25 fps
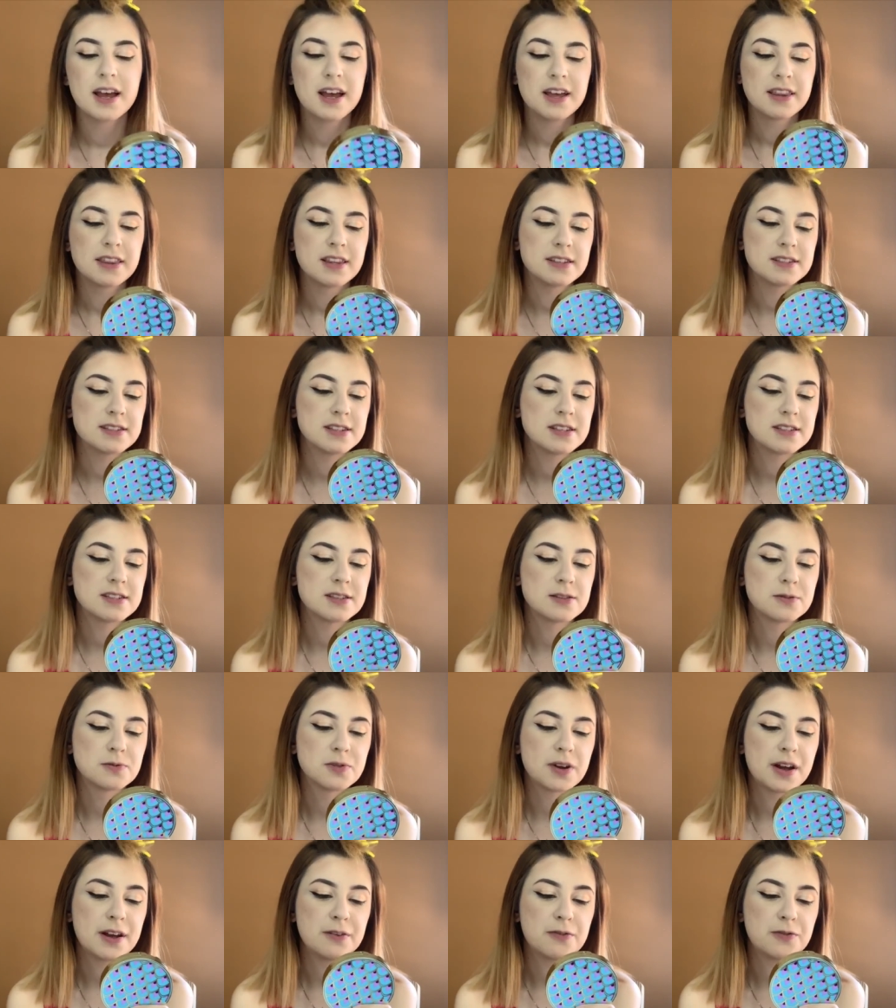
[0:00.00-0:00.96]
This is the
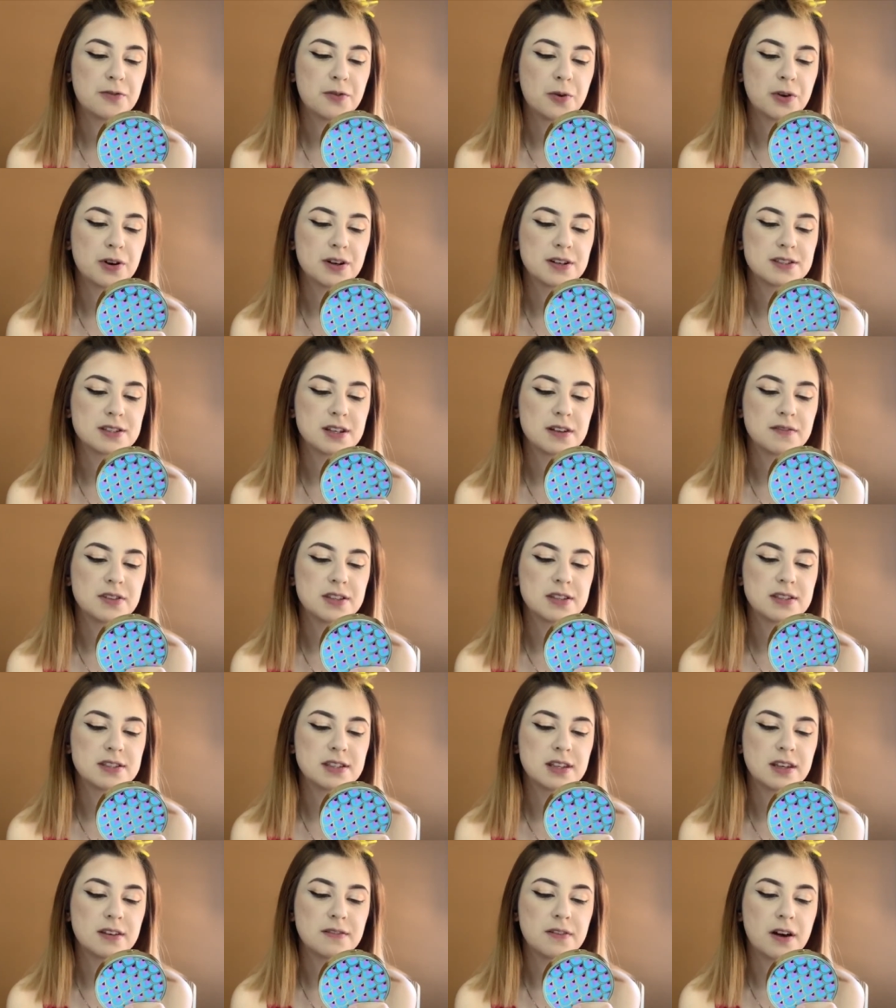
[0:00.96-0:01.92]
Rainforest of the
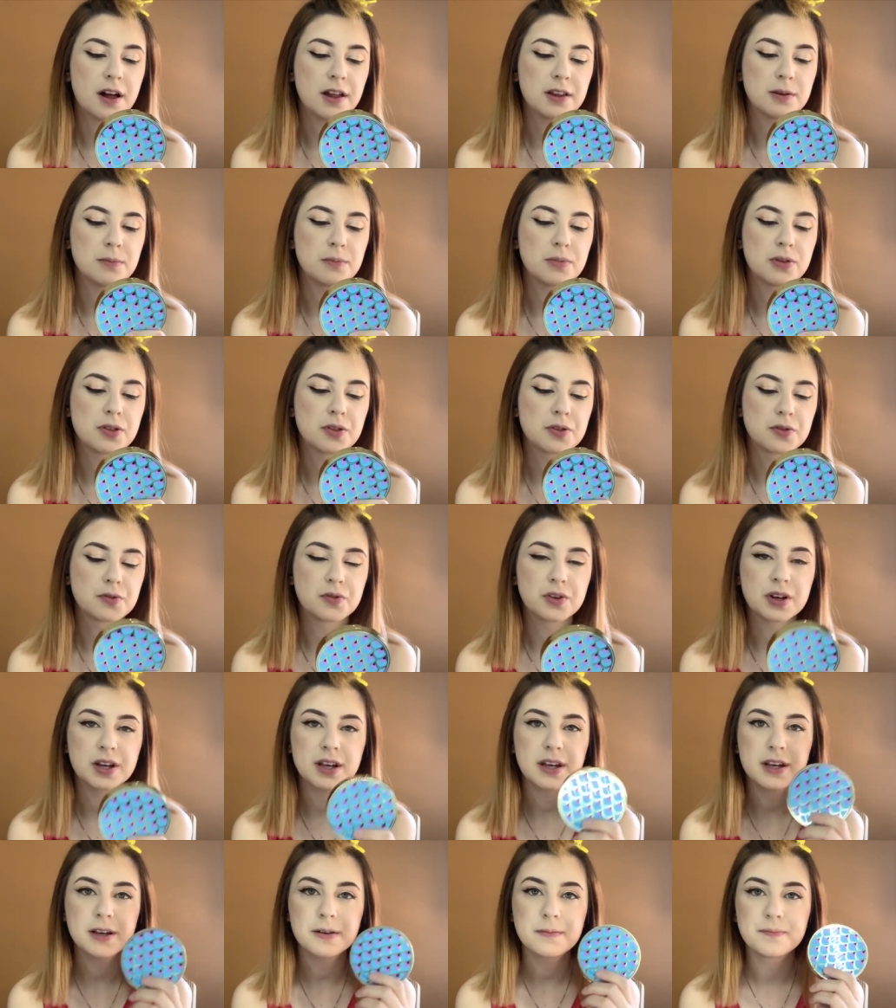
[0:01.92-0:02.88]
Sea Volume
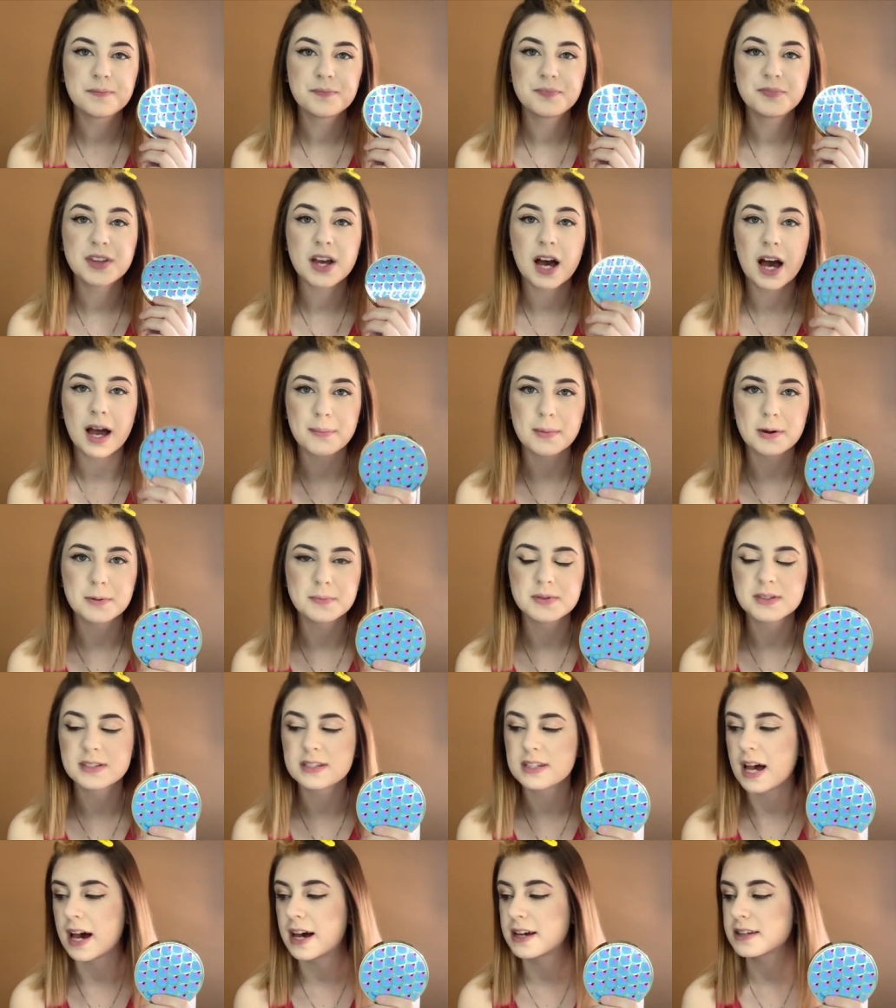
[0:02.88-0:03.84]
3. I'm
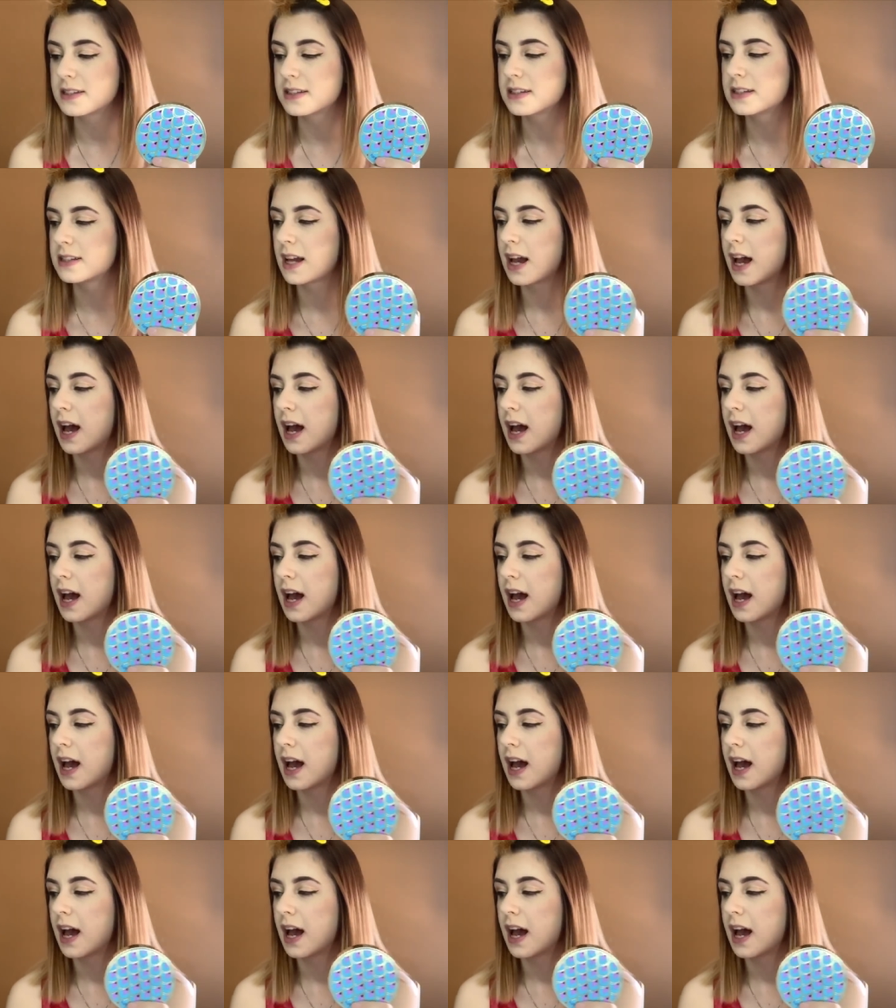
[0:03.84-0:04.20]
obsessed.